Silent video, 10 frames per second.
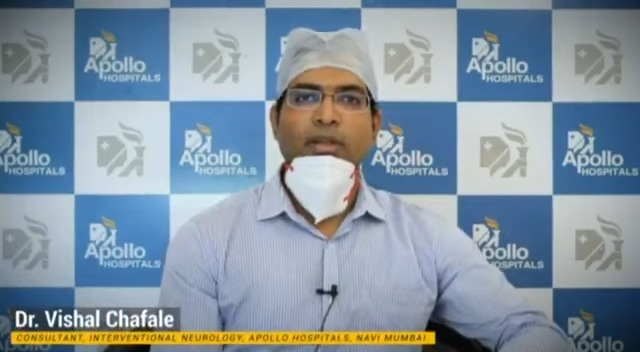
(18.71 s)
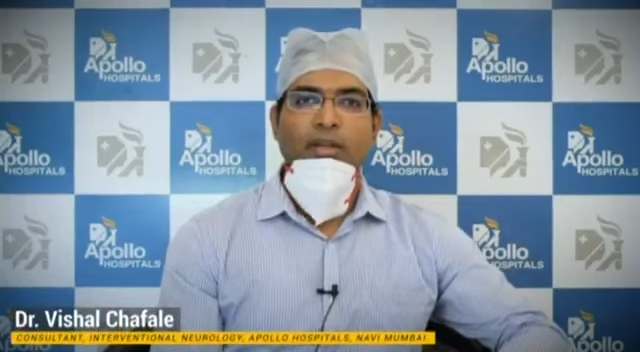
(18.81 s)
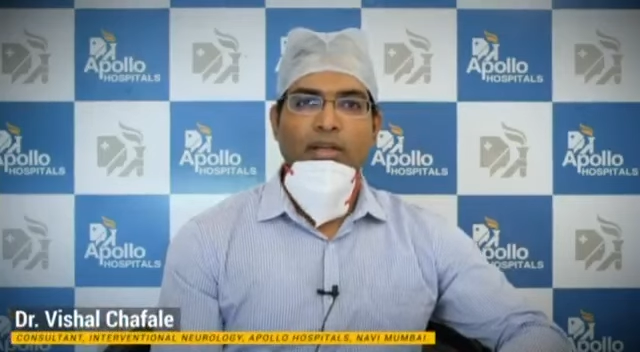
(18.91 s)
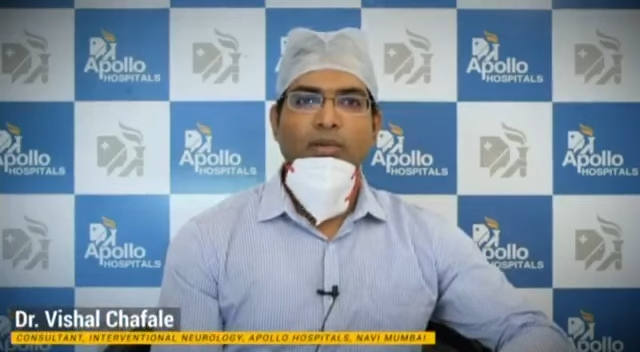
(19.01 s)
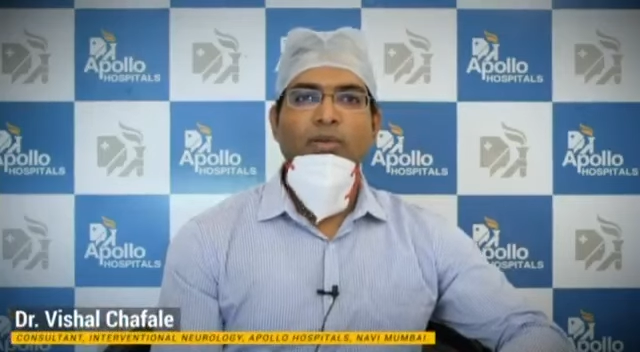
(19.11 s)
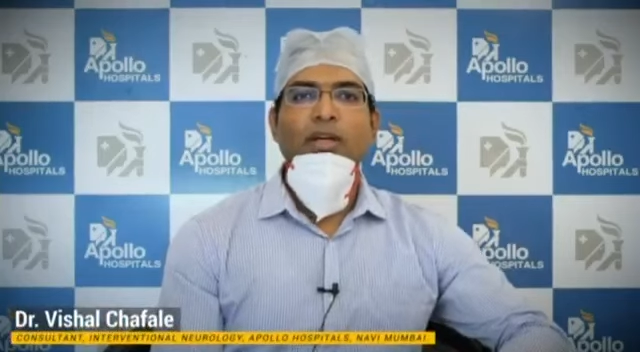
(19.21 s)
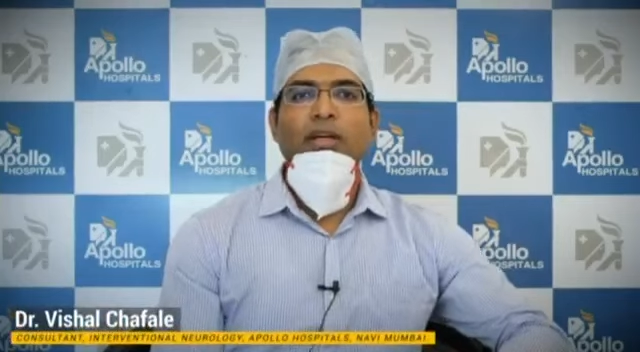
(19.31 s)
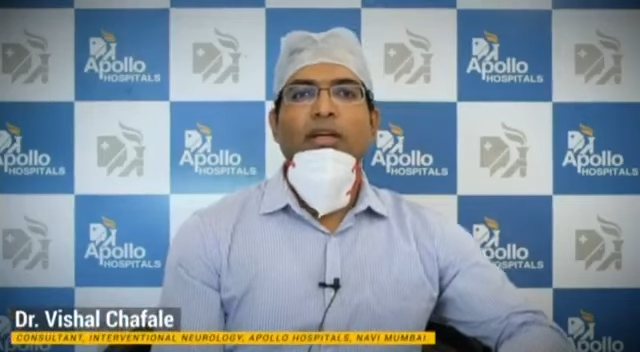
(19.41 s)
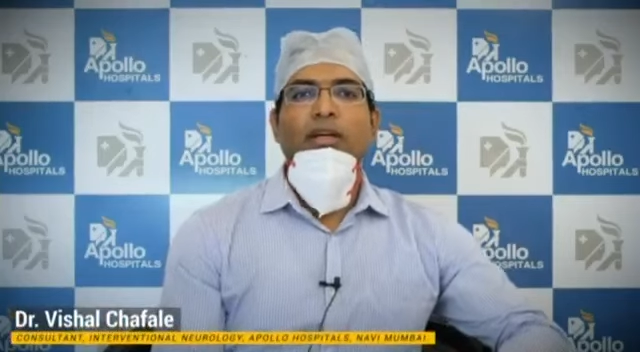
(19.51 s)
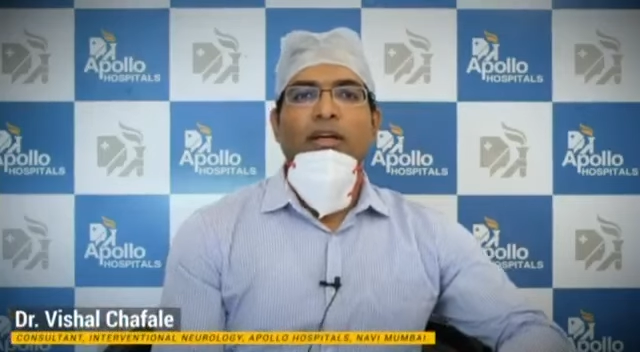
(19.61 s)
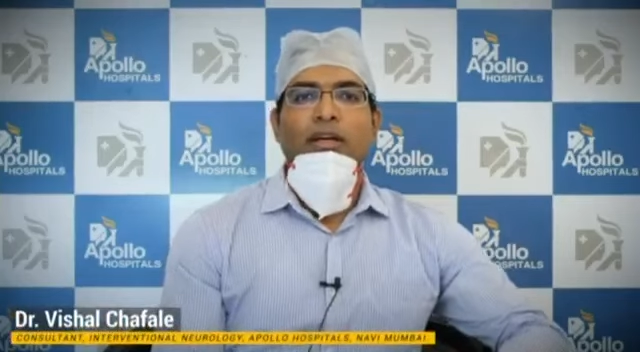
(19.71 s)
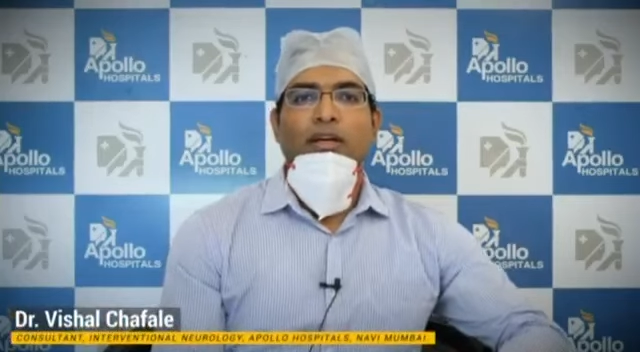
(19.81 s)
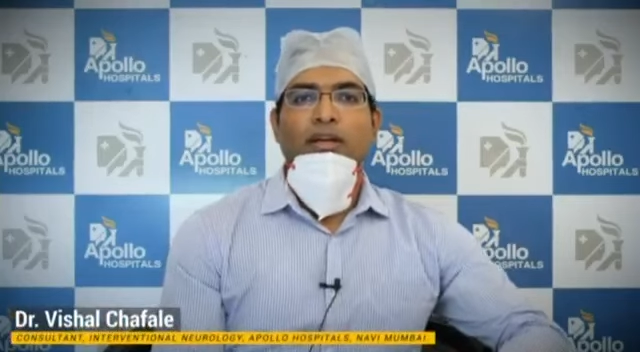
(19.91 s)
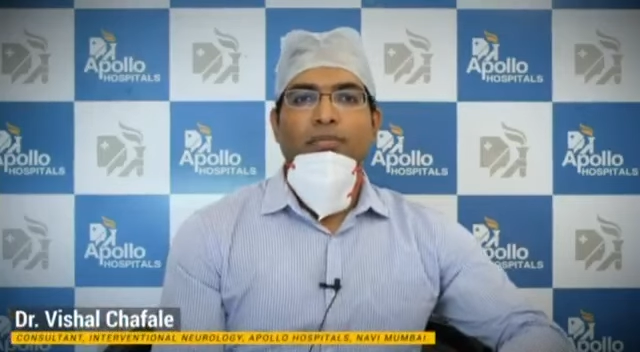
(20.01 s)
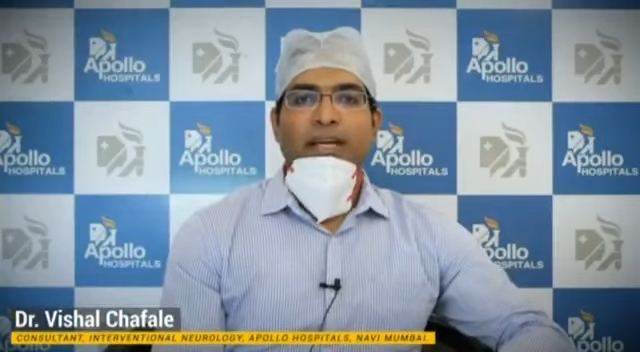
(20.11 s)
Hello.
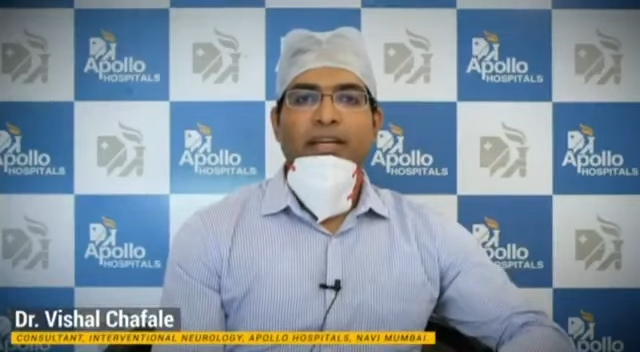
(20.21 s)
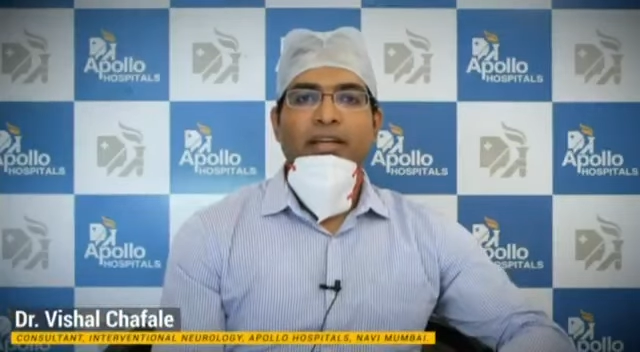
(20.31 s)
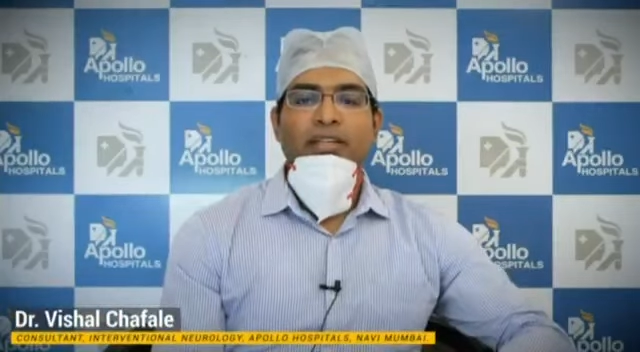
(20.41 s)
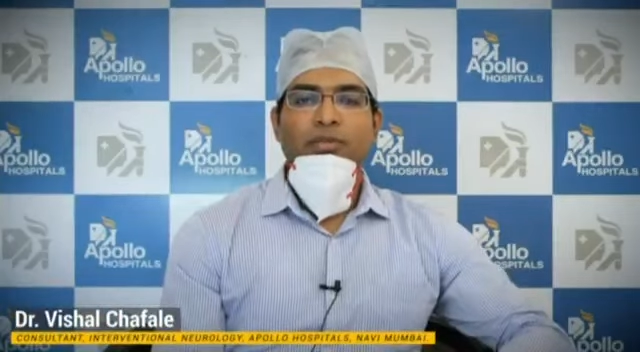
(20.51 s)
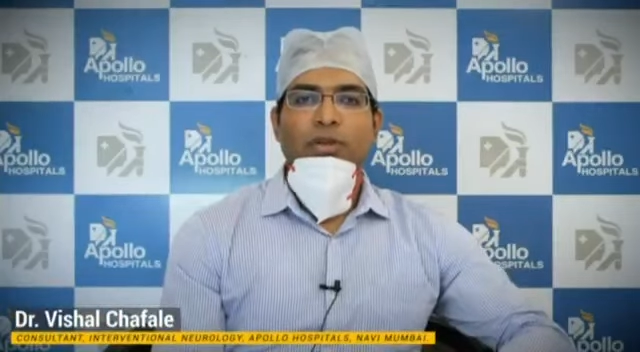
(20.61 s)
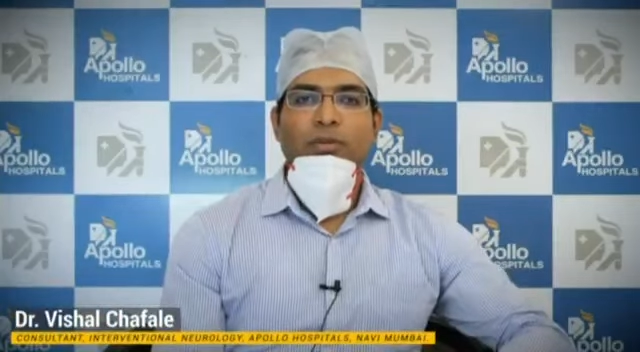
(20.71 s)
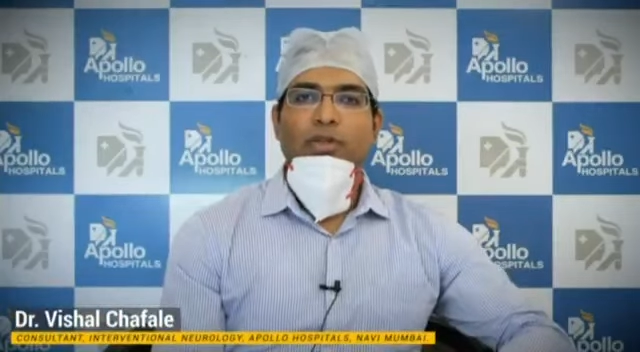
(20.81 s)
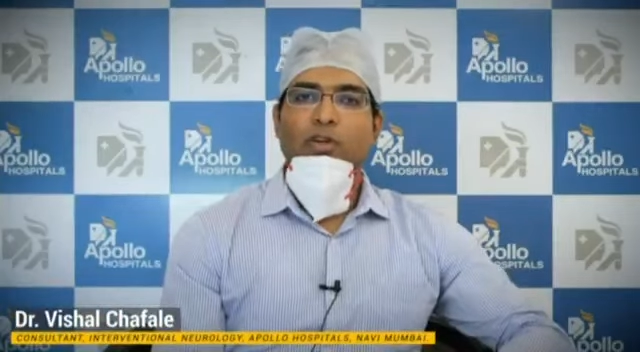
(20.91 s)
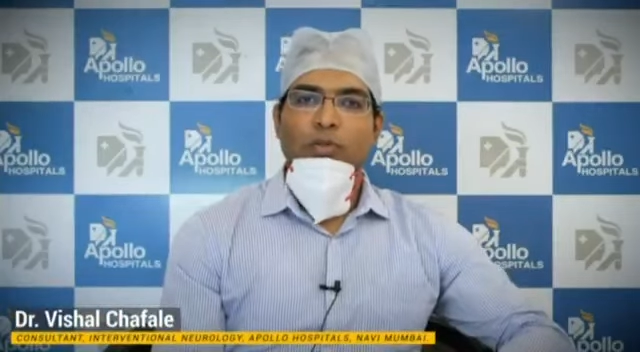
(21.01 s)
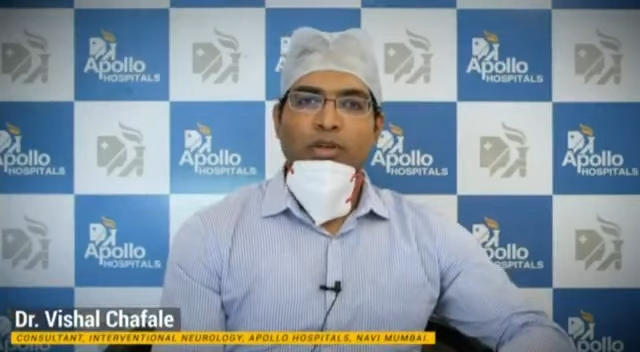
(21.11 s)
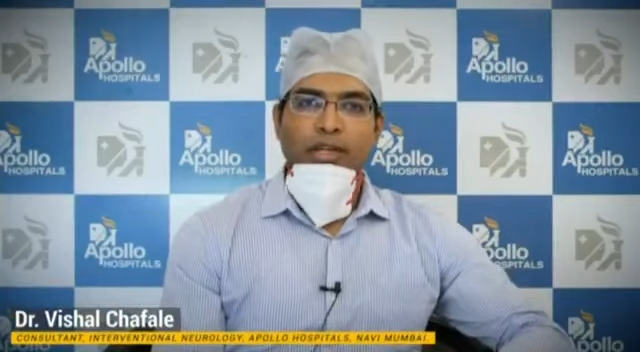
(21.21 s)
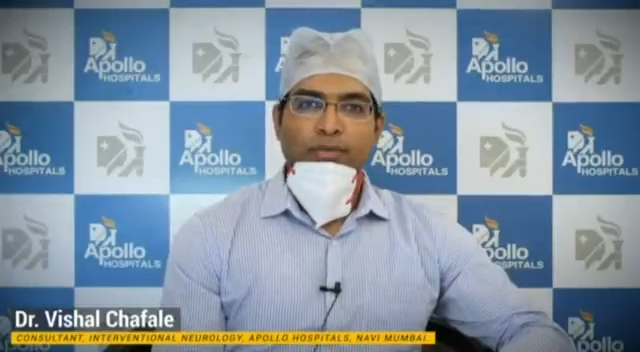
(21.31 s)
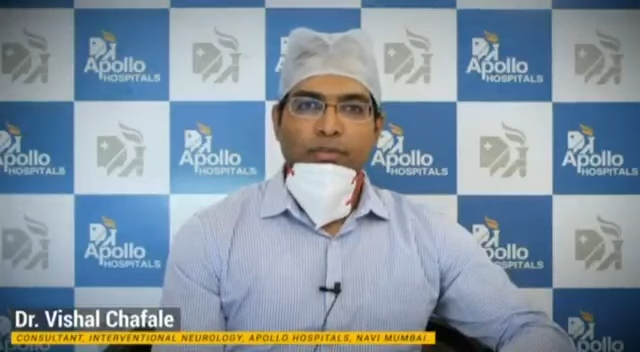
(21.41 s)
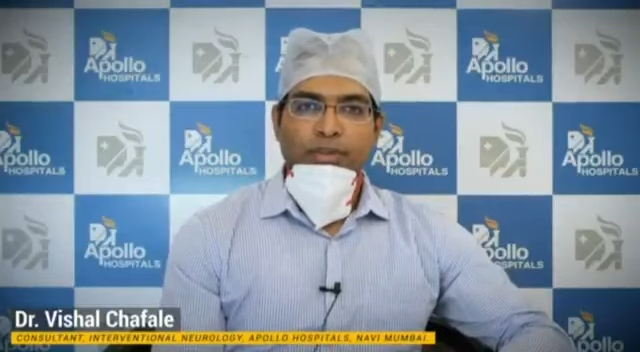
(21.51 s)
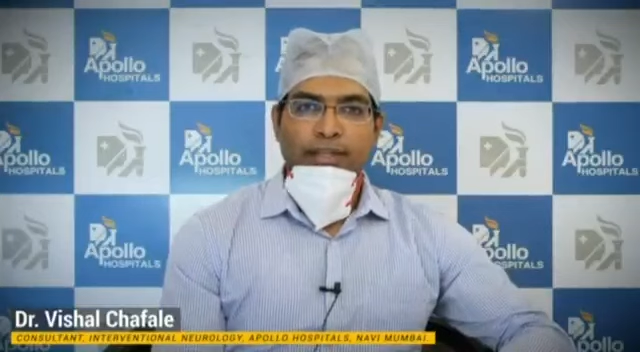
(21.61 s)
Migraine is one of the common type
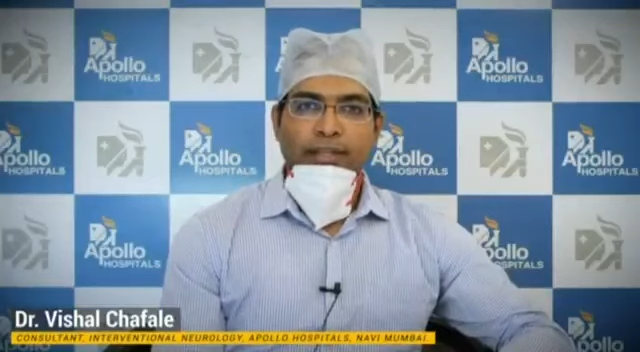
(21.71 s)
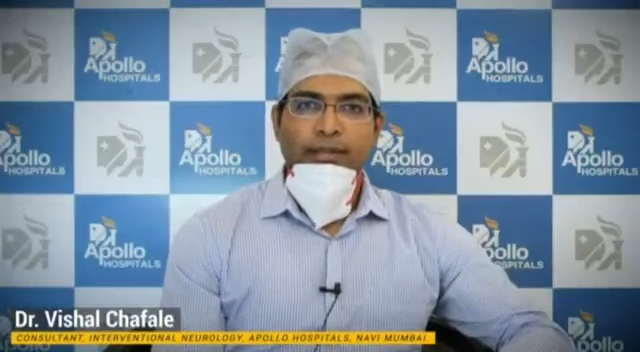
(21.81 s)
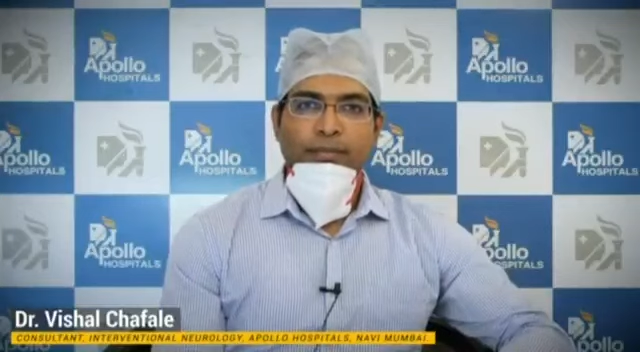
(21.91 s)
of headache.